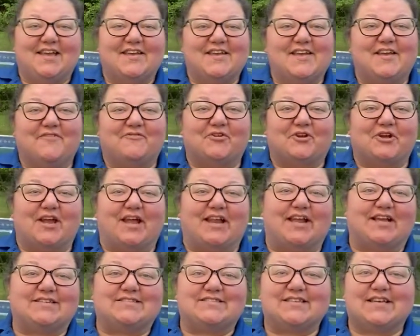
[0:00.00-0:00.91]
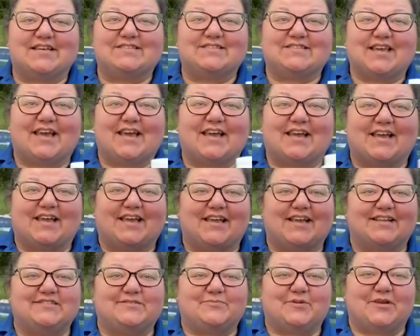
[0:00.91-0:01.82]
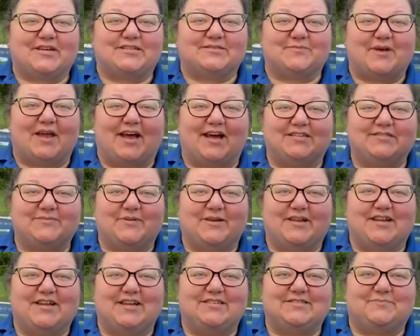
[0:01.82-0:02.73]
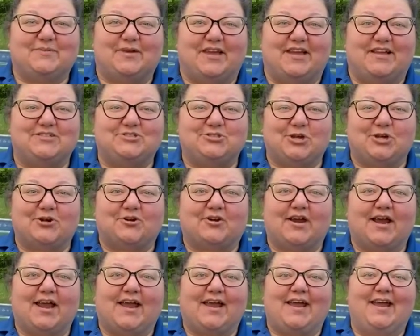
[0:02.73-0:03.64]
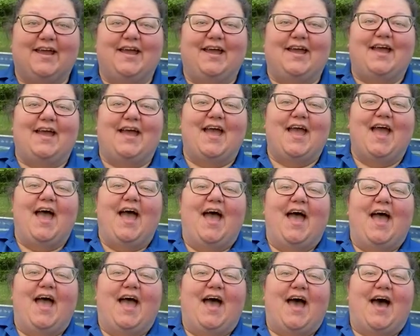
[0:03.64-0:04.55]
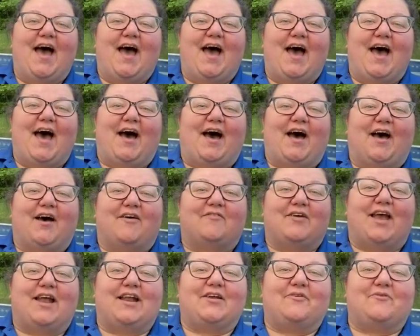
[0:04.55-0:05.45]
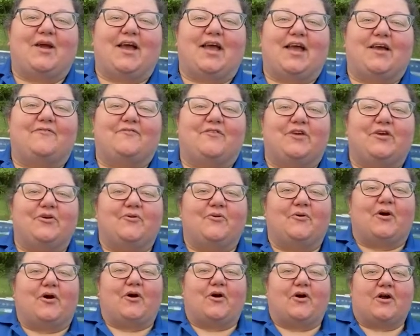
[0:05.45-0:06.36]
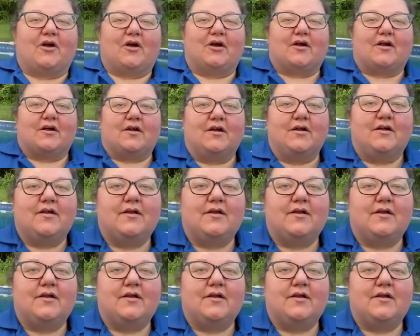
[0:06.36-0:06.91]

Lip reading: If you're getting seasick, it's because my husband is being jittery. Anyway, if you are...